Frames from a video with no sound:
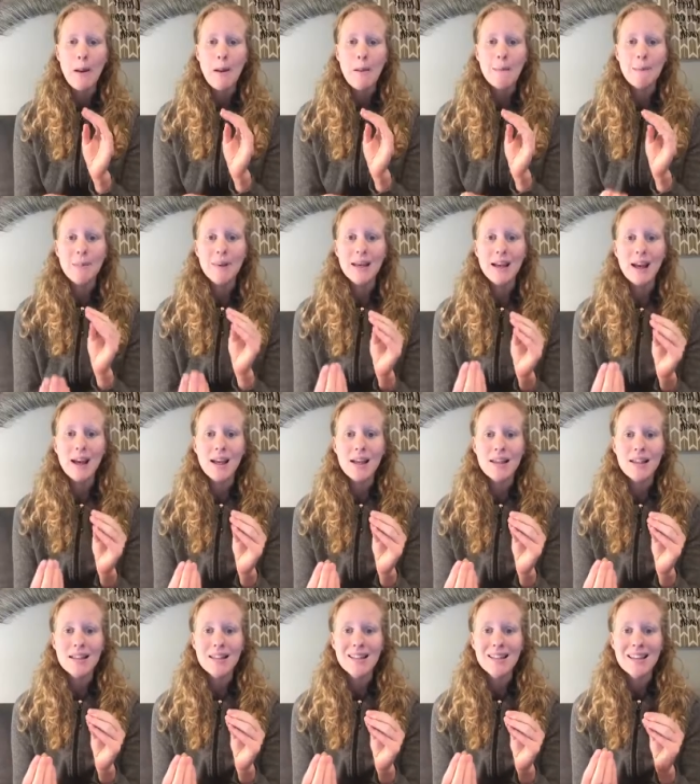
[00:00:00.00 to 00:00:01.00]

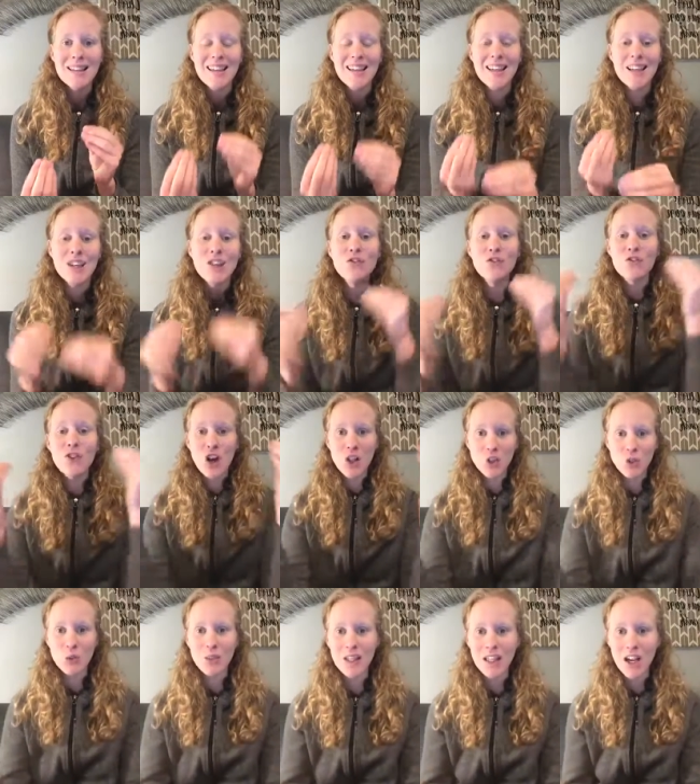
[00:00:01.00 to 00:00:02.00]
because in
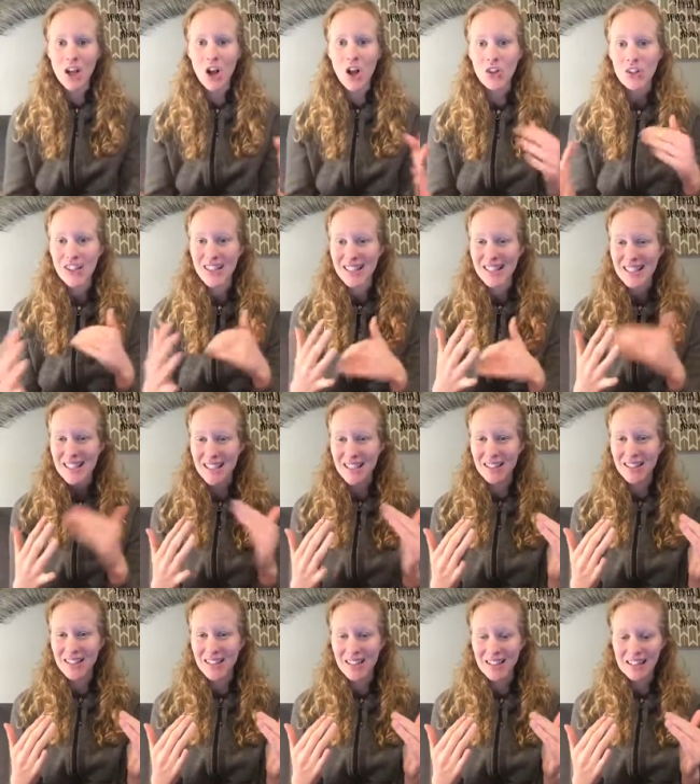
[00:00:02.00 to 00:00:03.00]
following all these
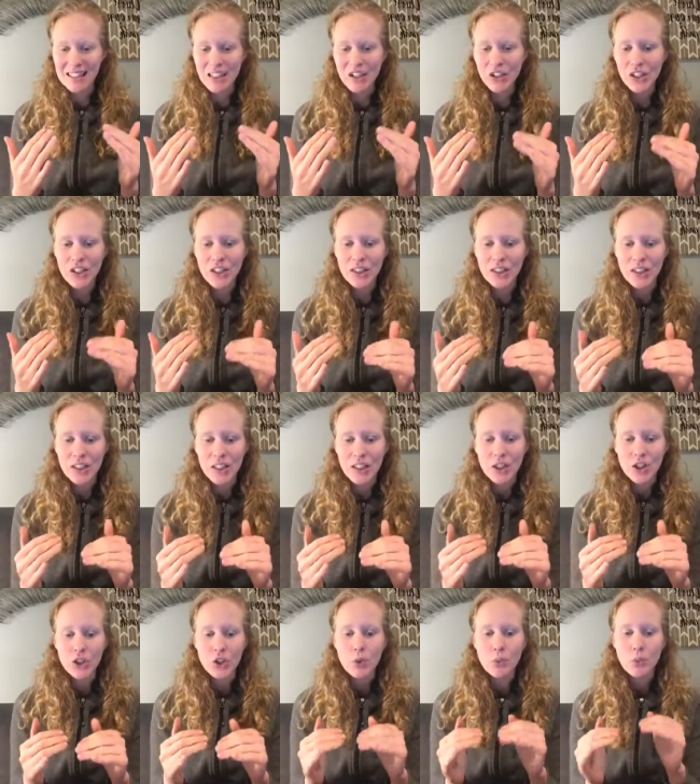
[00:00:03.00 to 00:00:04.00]
things to the letter,
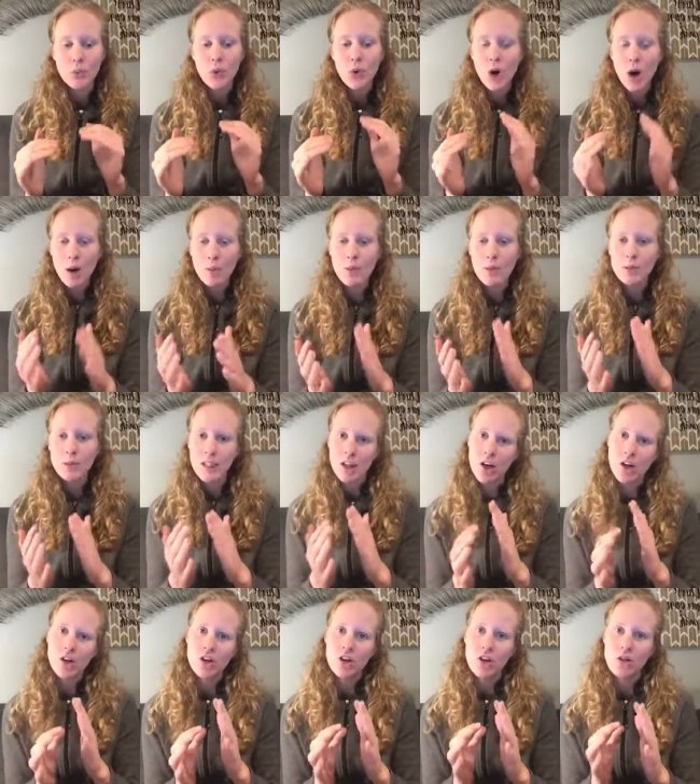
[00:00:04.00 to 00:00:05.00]
you probably
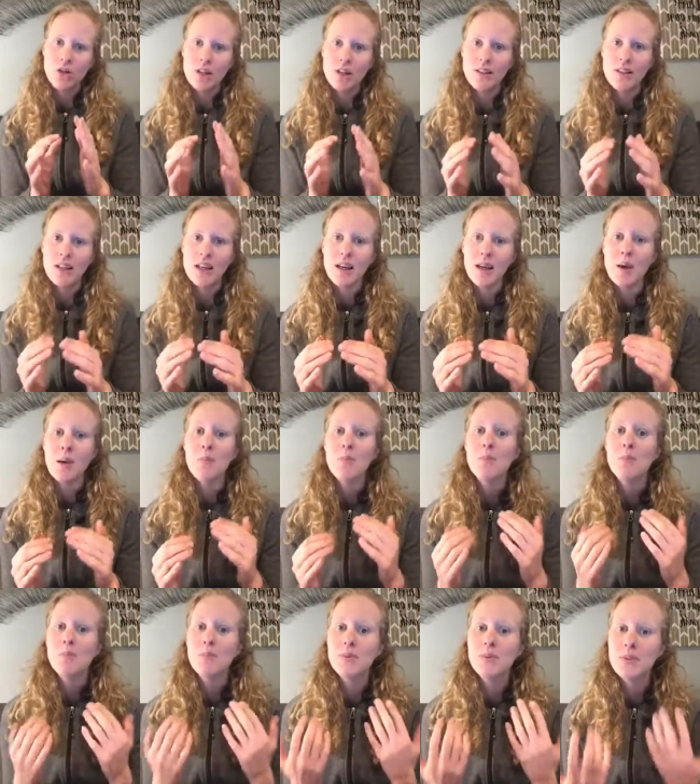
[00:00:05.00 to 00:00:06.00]
aren't noticing
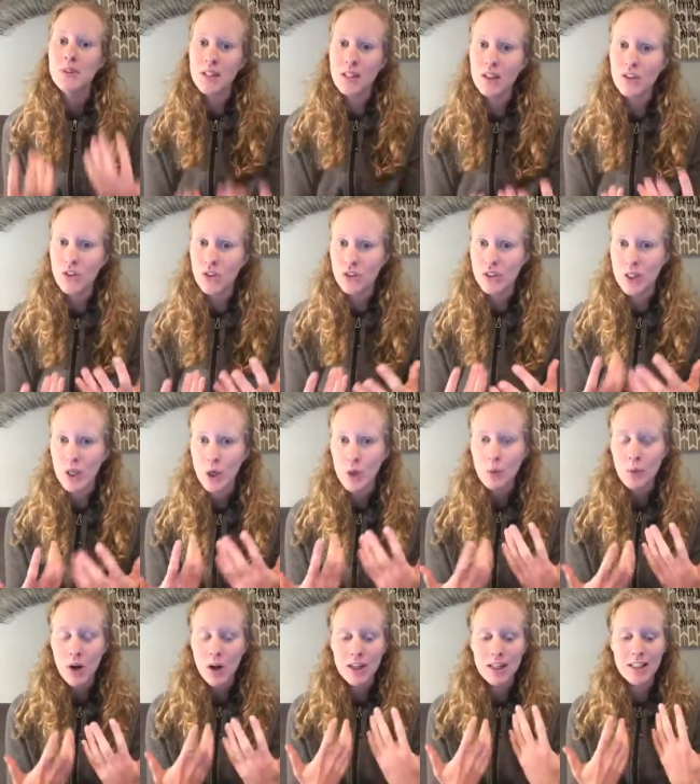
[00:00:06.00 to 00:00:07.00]
signals that your
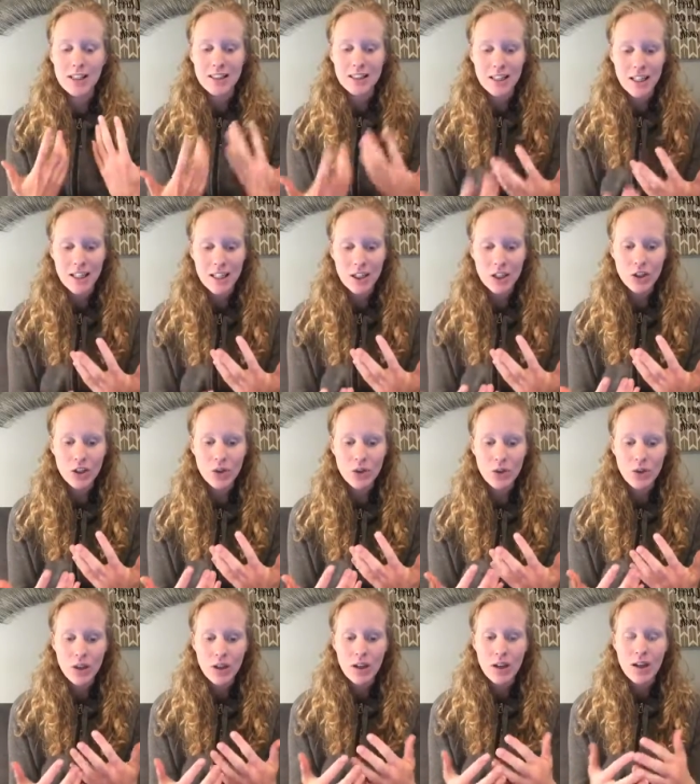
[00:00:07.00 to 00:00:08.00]
body is sending you.
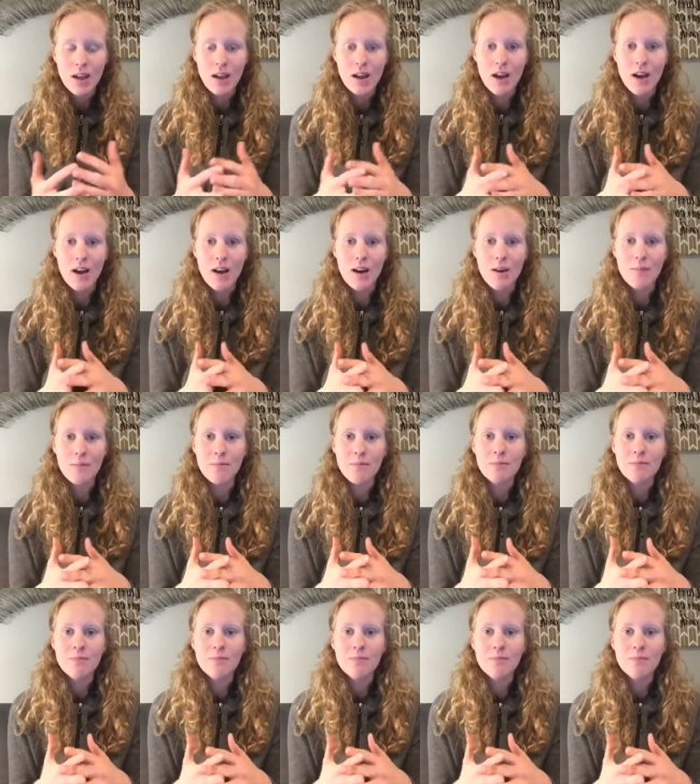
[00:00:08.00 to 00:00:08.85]
And